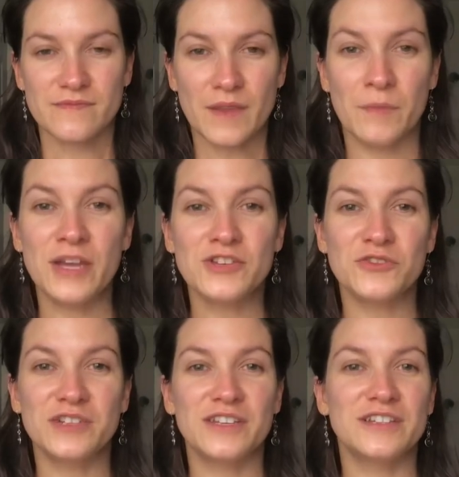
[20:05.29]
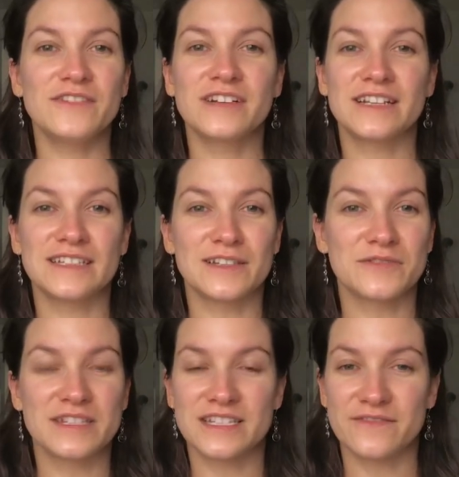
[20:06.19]
make sure that you're never gonna lose
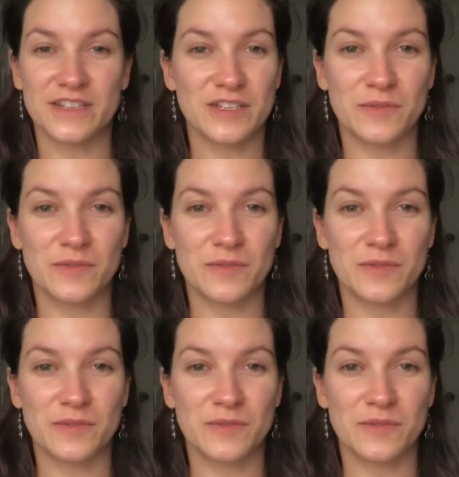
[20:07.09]
this video,